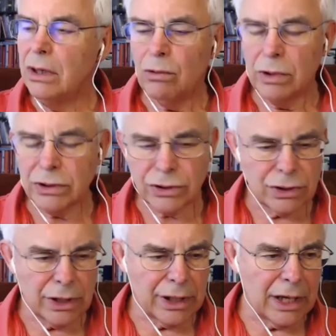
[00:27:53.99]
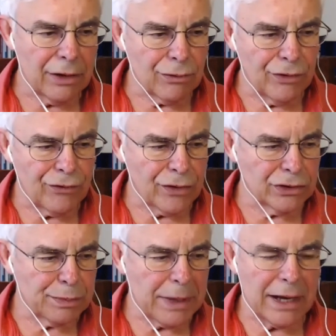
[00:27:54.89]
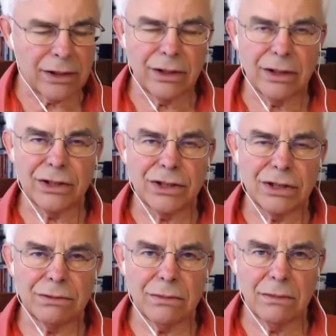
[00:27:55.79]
which again refers back to this